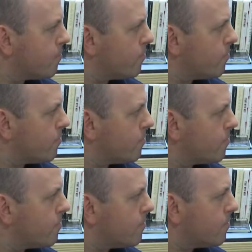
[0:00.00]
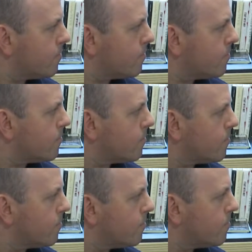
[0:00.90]

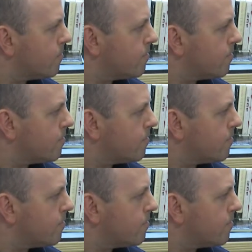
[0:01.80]
(not speaking)